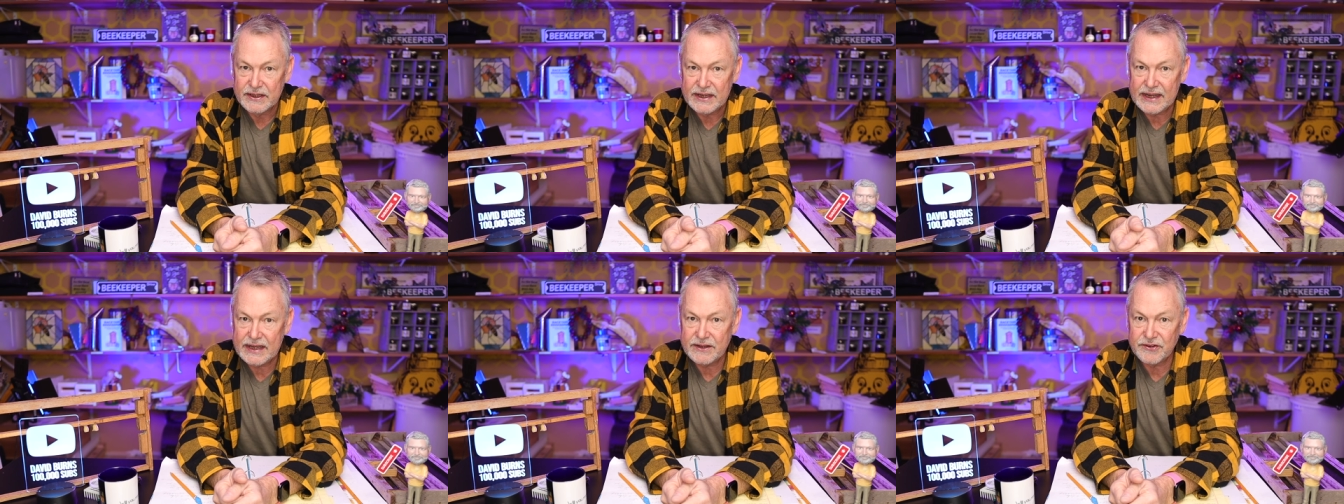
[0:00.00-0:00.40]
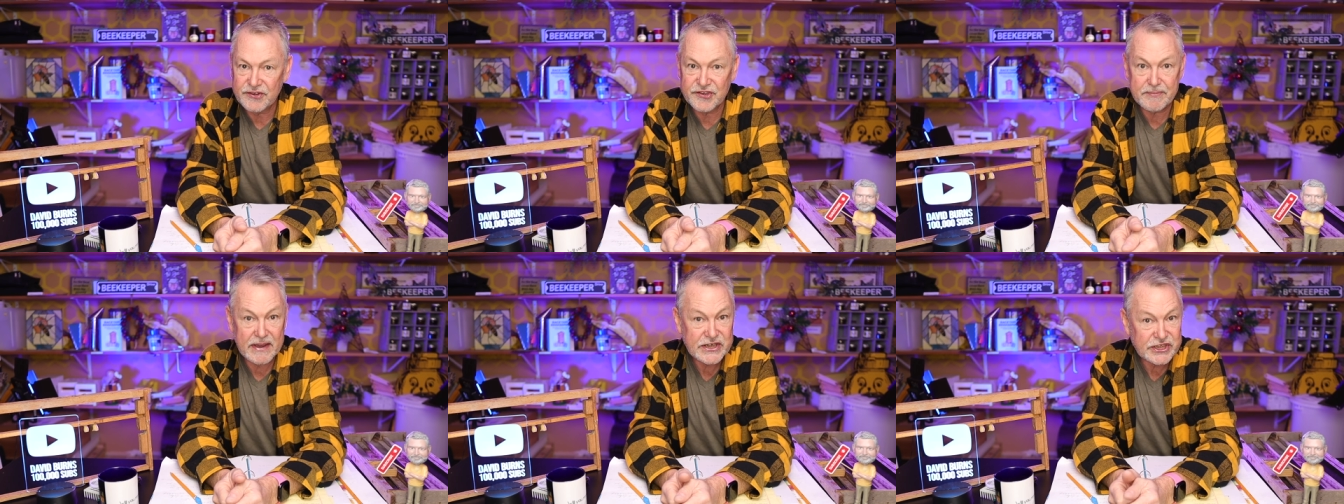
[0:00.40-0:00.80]
And
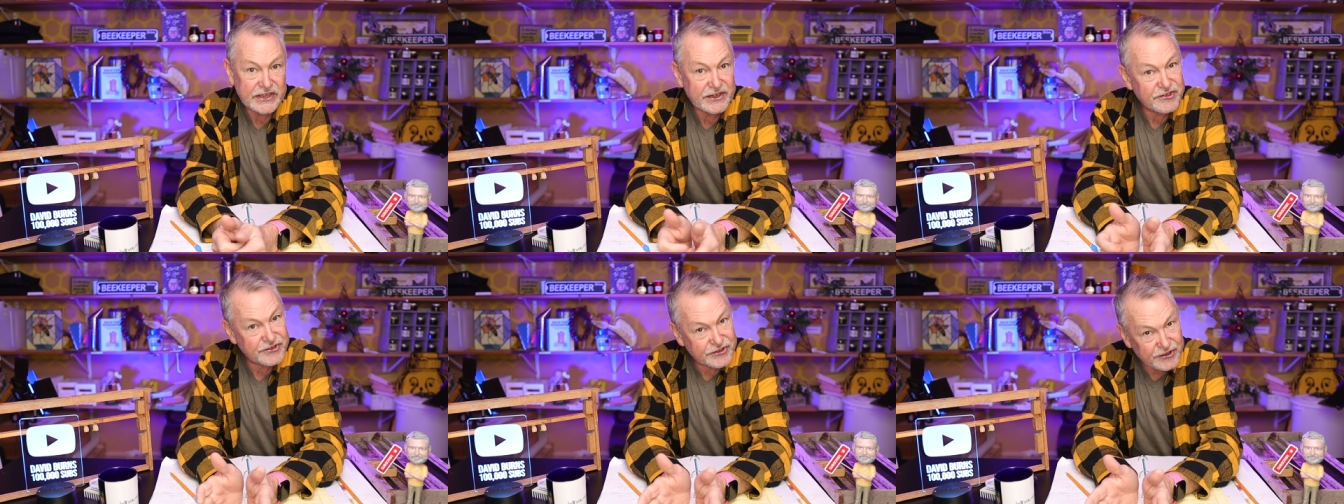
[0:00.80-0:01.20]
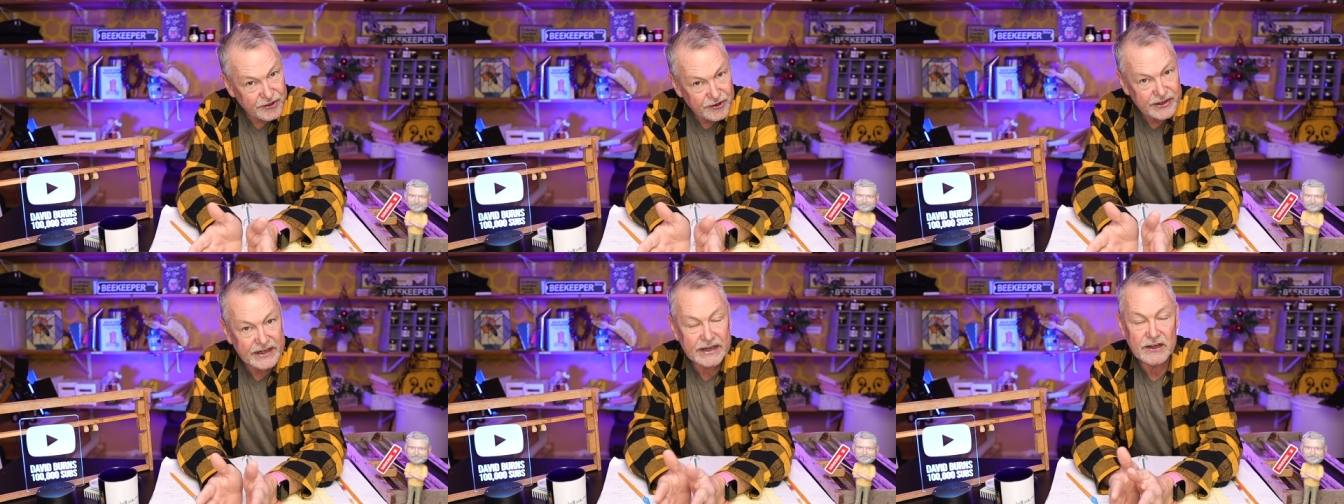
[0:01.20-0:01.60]
especially
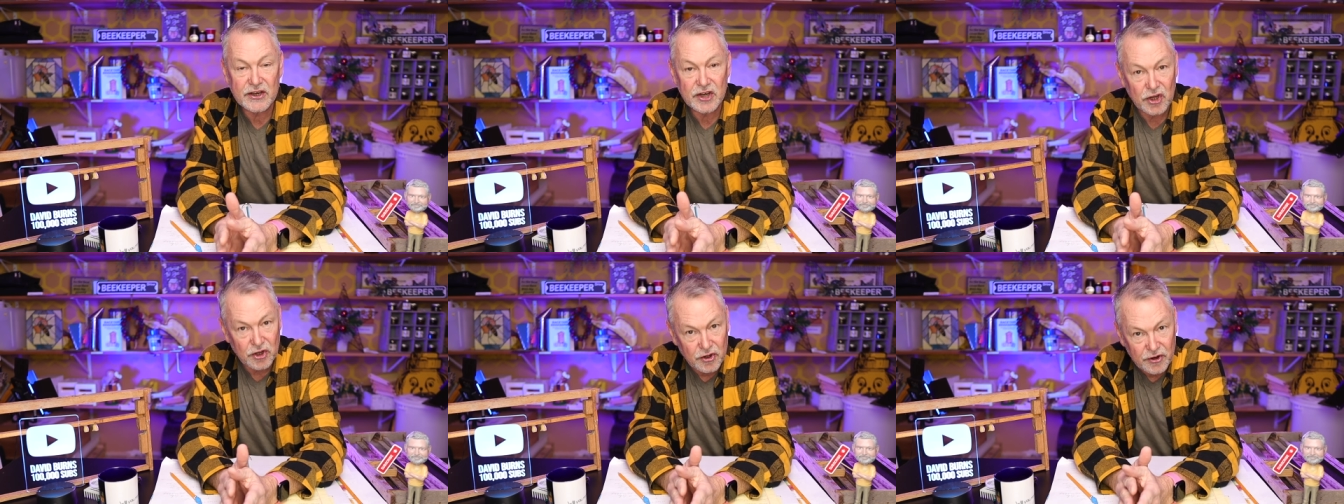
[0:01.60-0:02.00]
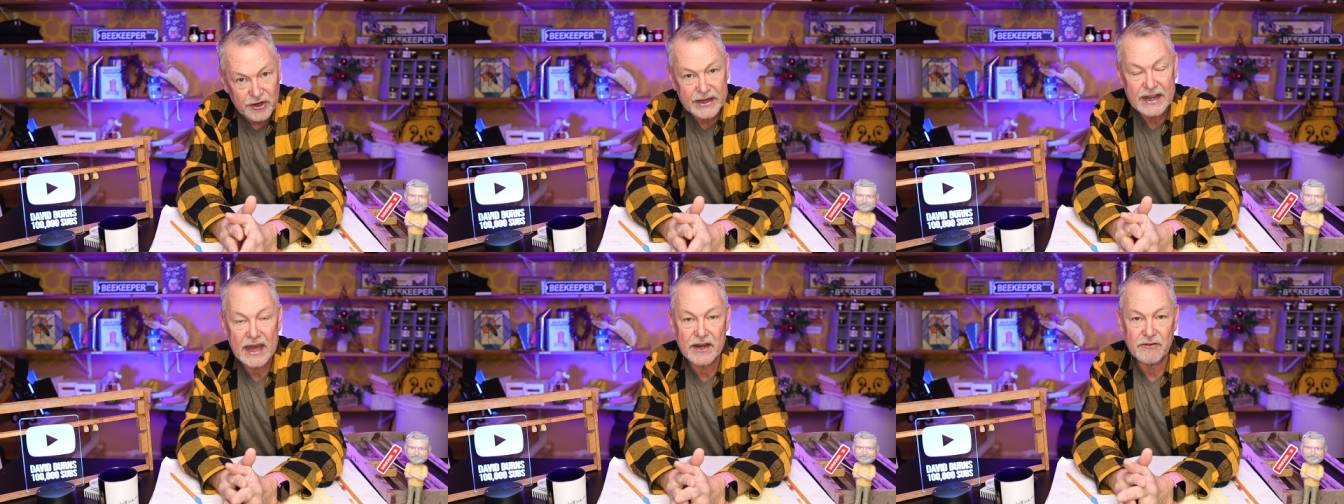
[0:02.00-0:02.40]
starting
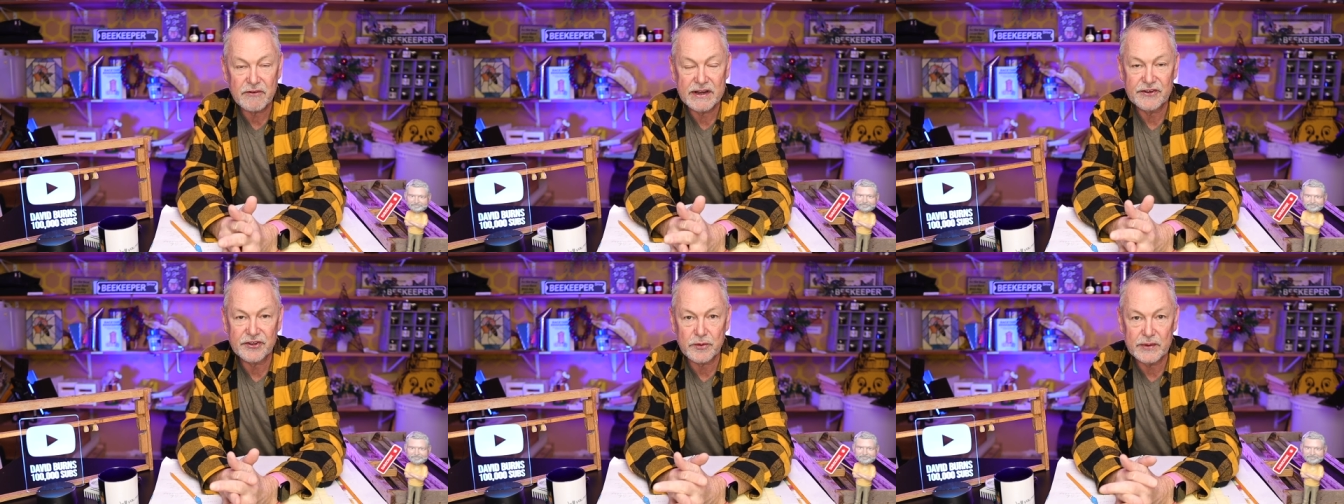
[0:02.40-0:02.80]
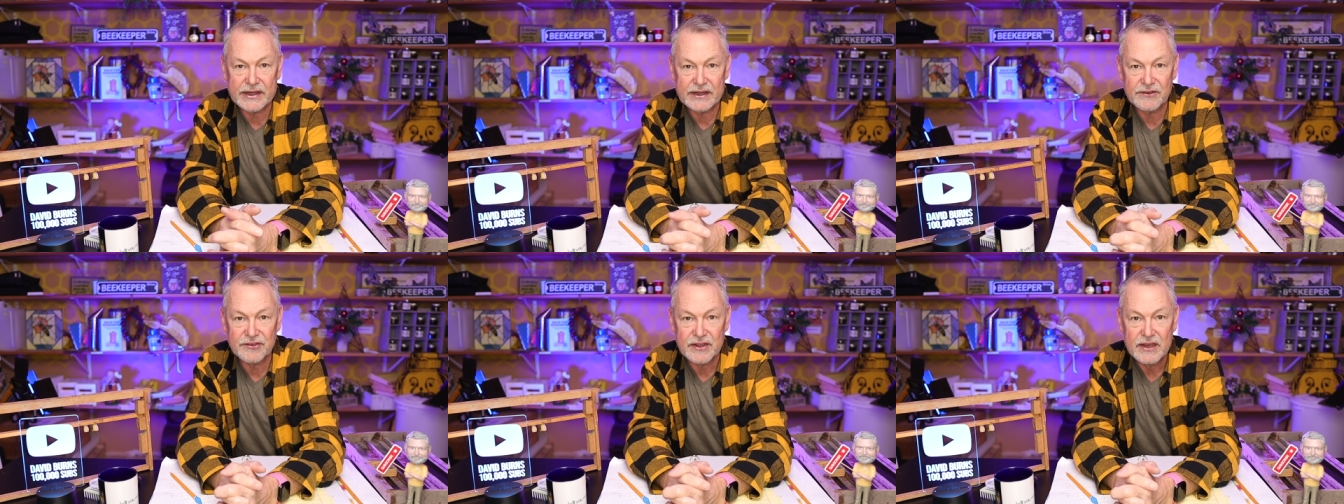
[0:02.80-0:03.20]
learning how to raise
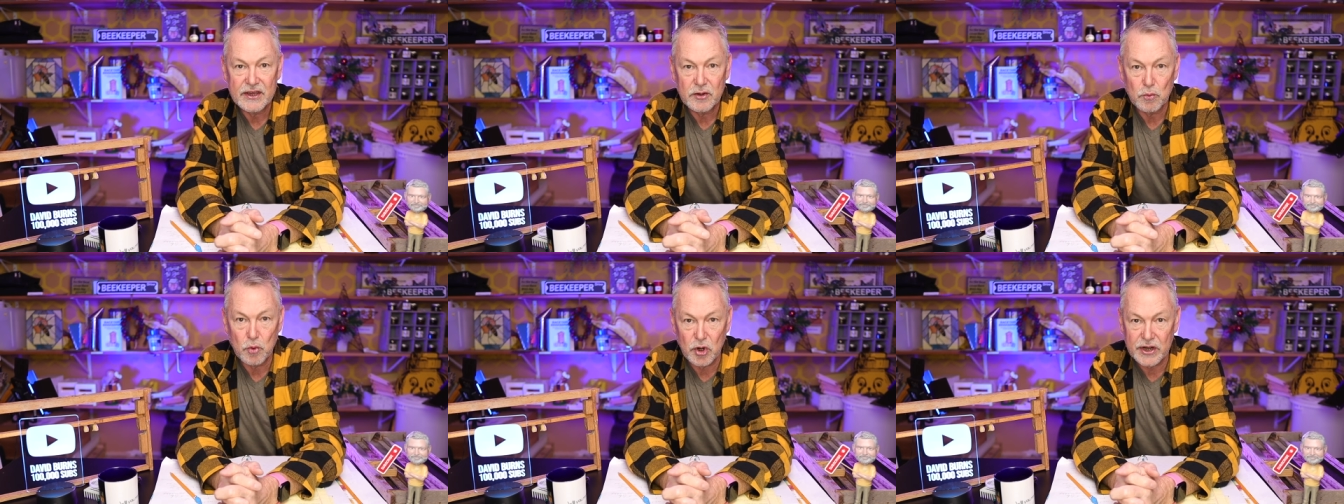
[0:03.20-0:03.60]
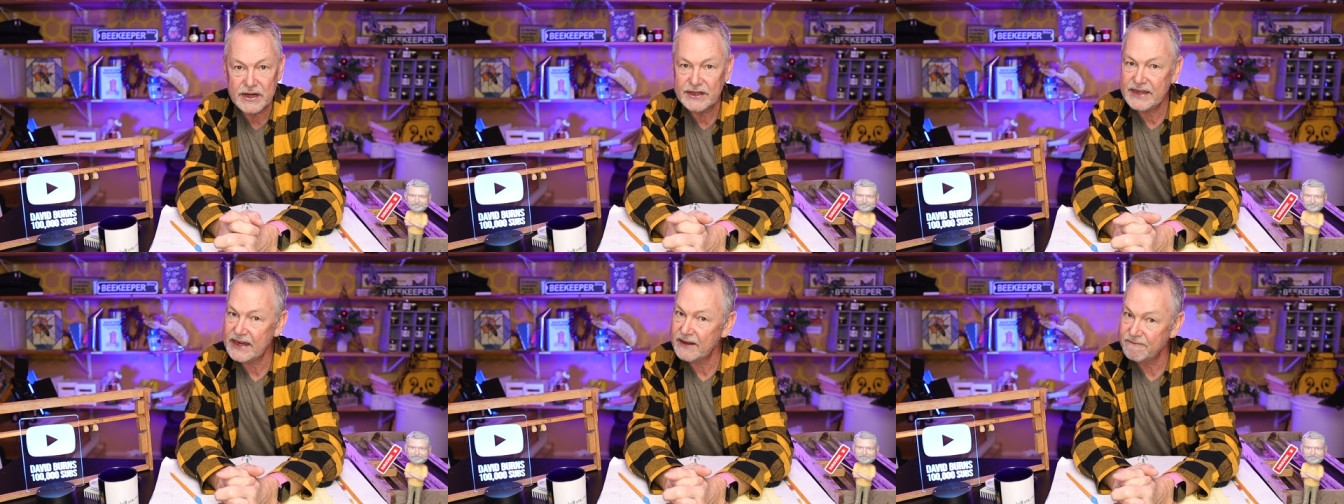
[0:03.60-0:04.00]
queens, we're
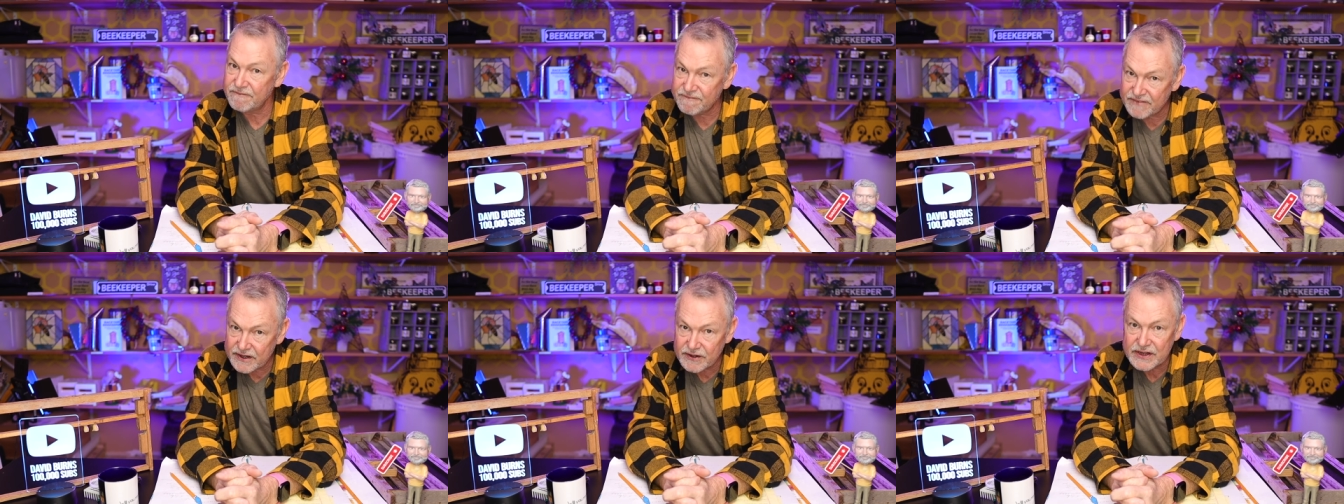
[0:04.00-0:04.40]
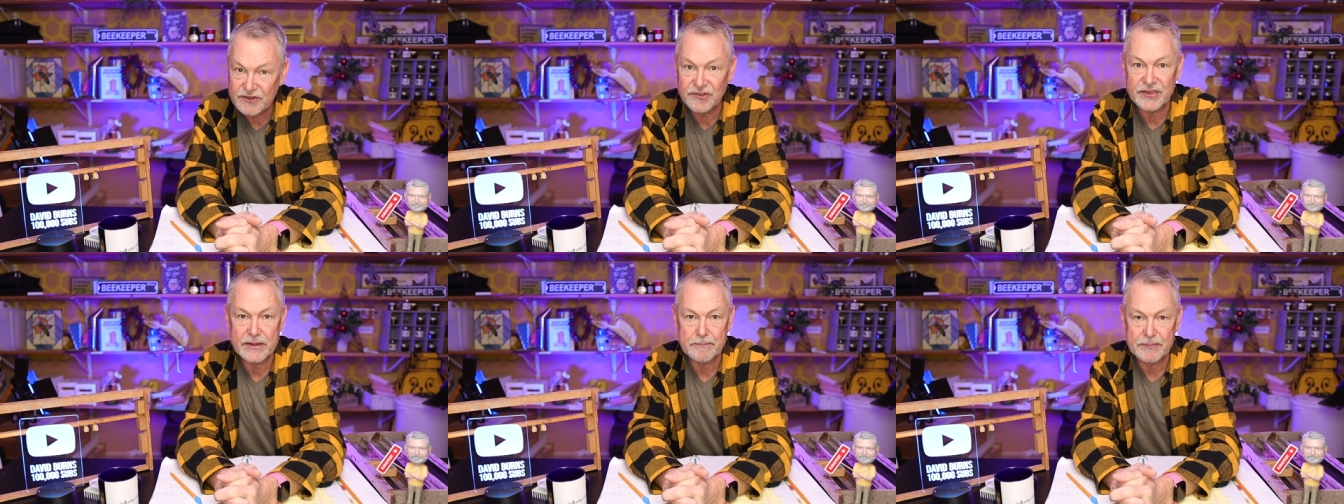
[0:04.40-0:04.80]
gonna take a very
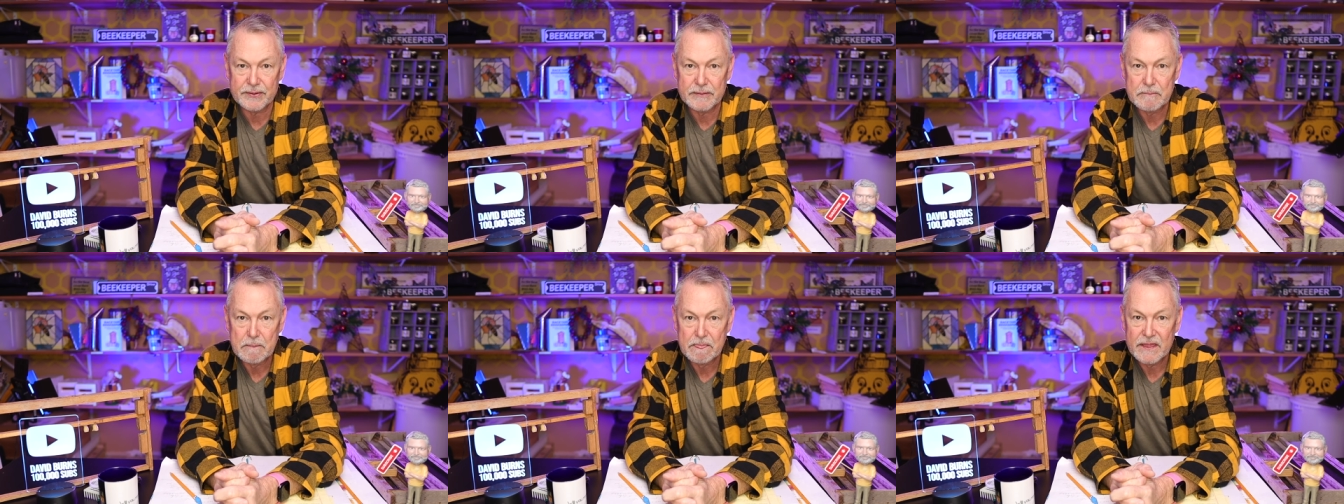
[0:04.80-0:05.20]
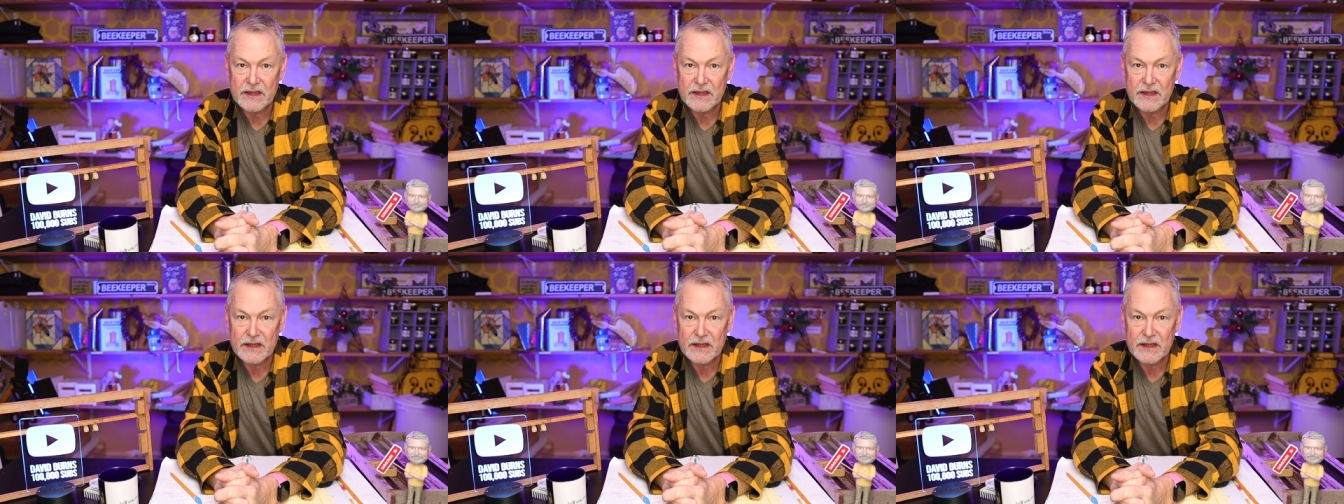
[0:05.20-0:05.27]
simple,